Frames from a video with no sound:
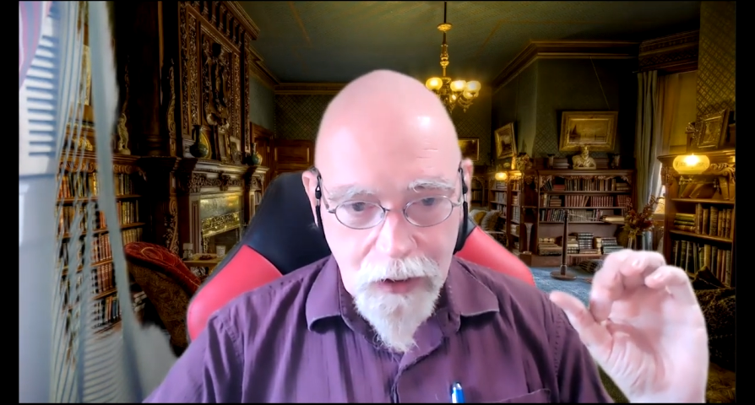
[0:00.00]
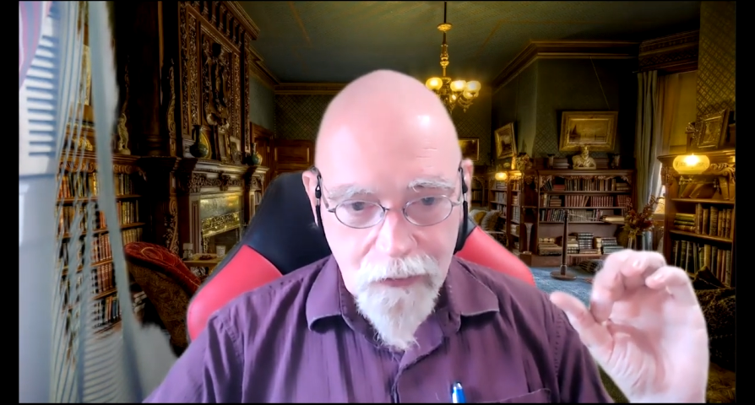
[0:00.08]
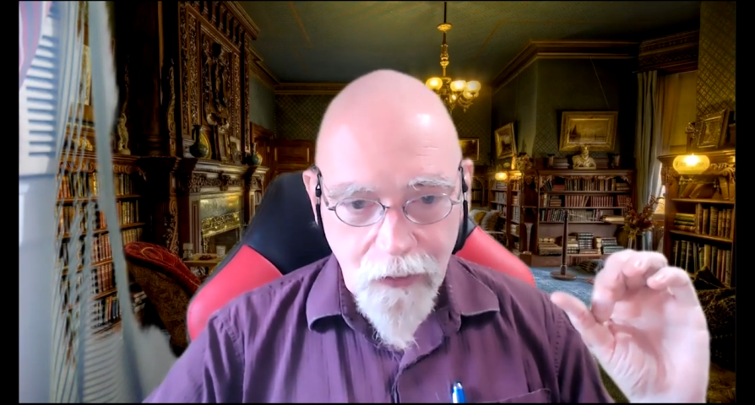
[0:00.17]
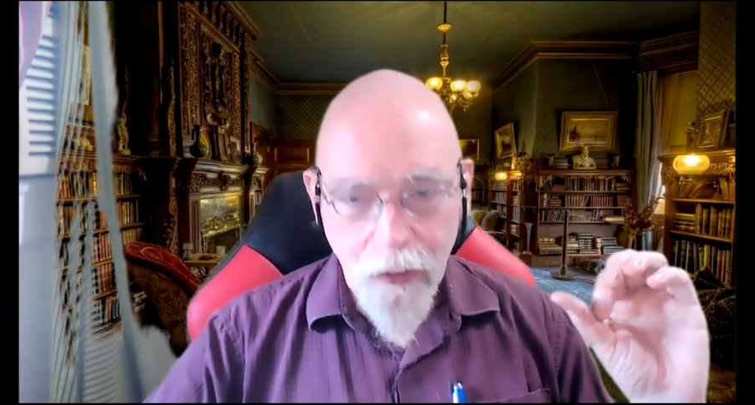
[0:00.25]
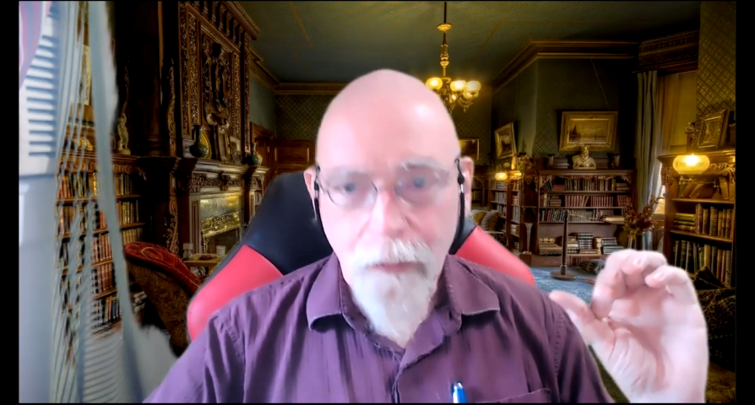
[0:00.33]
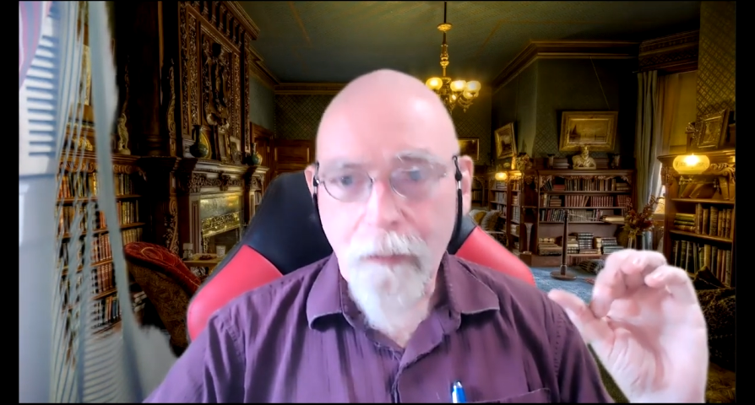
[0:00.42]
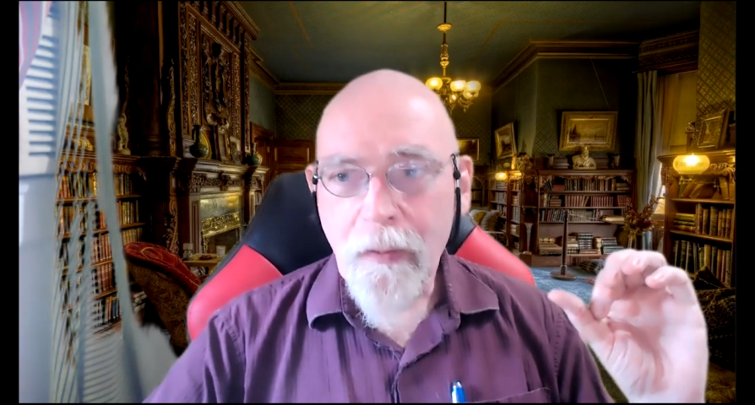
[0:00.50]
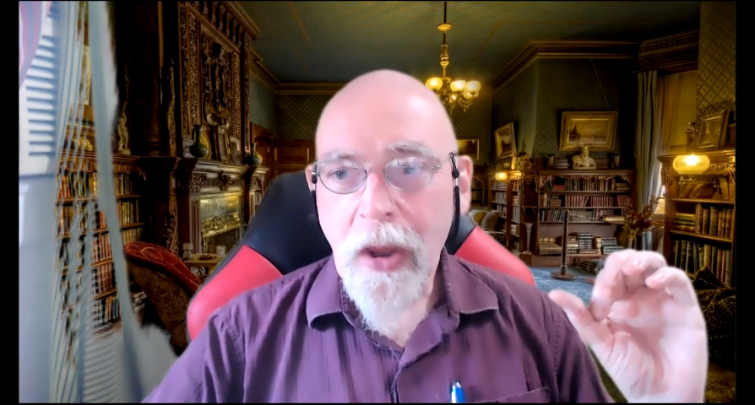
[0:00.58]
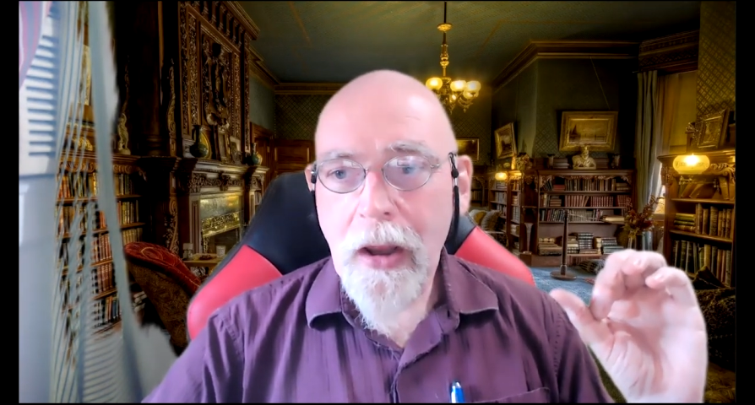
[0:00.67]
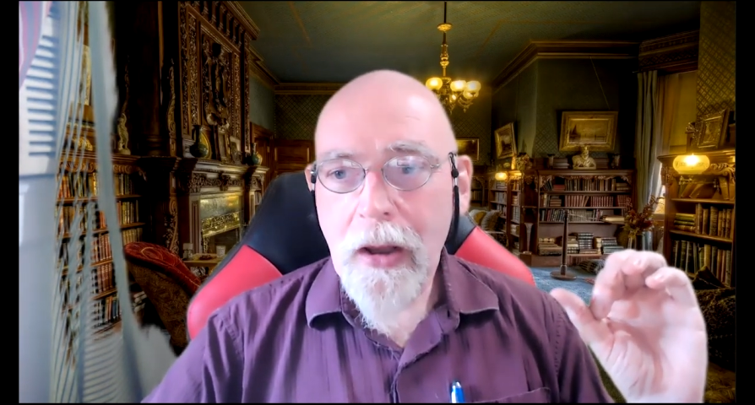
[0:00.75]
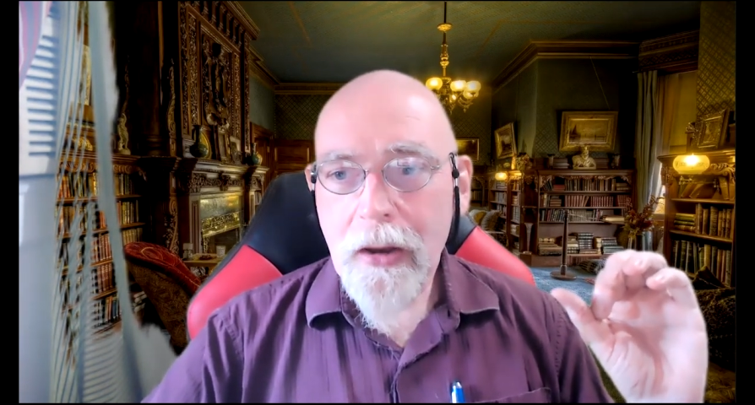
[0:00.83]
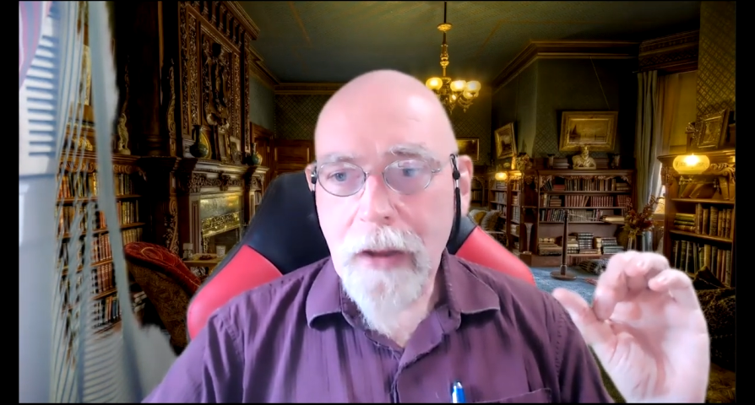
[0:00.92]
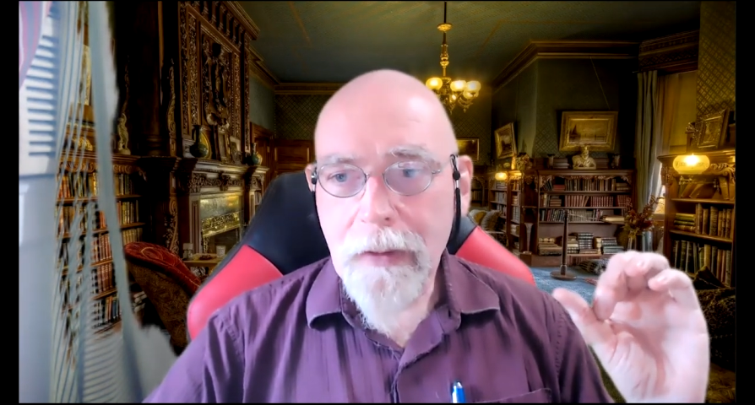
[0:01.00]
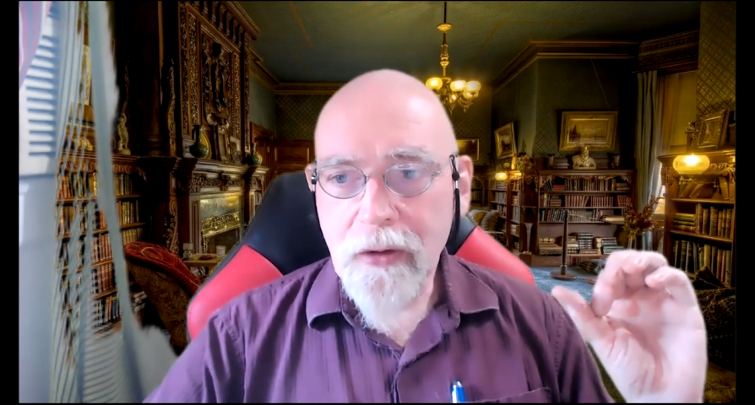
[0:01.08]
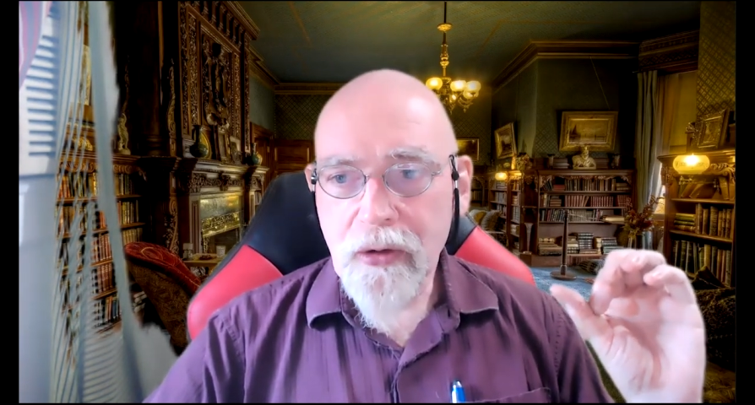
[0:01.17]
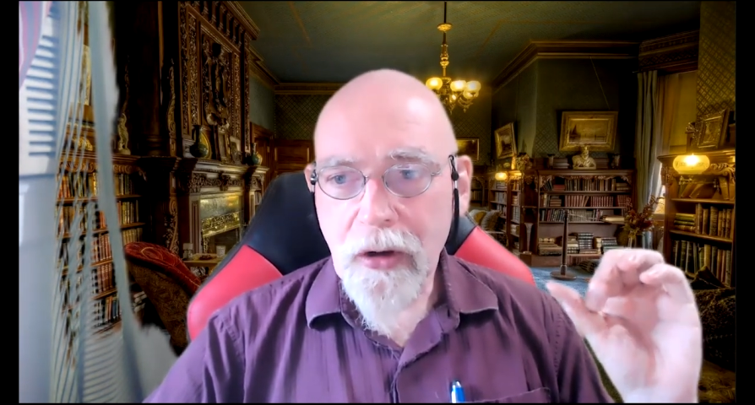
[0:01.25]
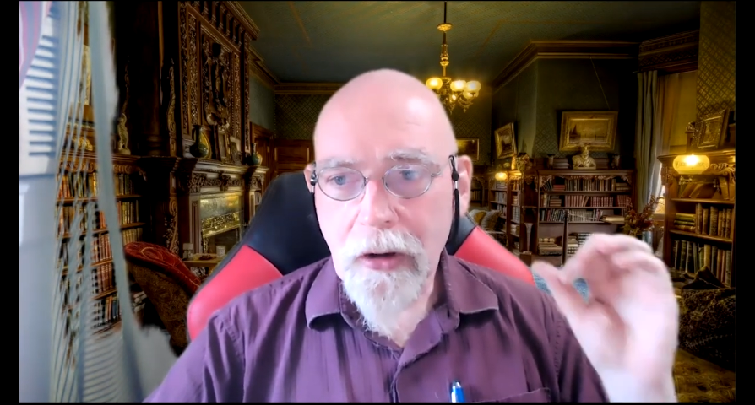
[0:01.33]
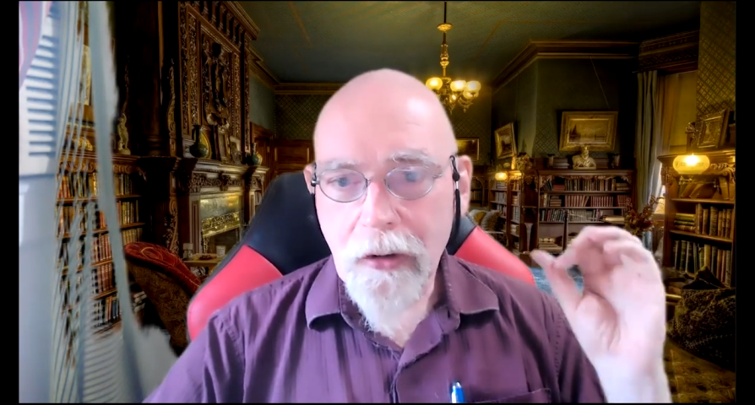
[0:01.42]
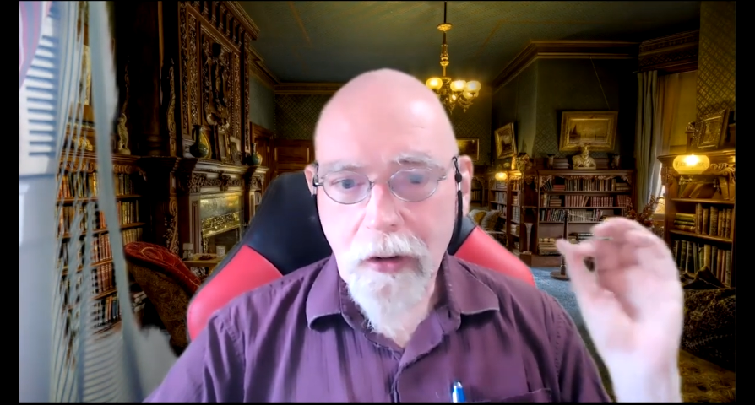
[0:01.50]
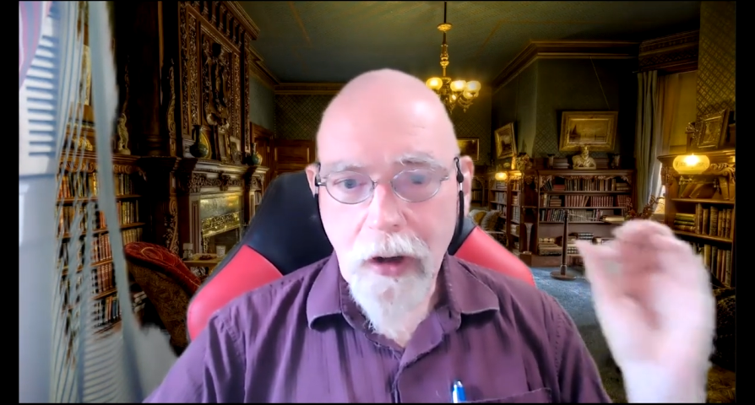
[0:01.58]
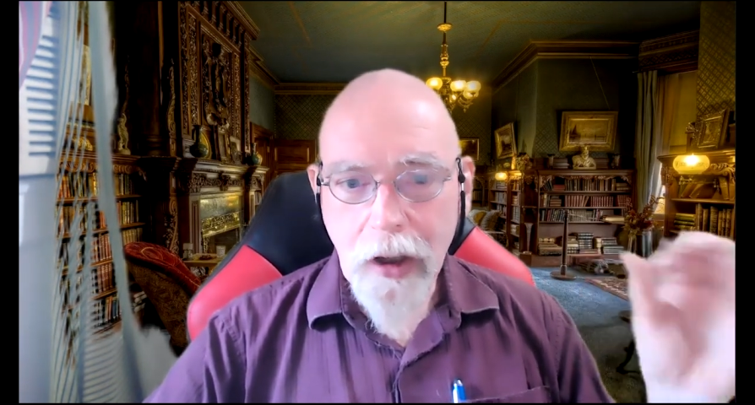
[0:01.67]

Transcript: So let me share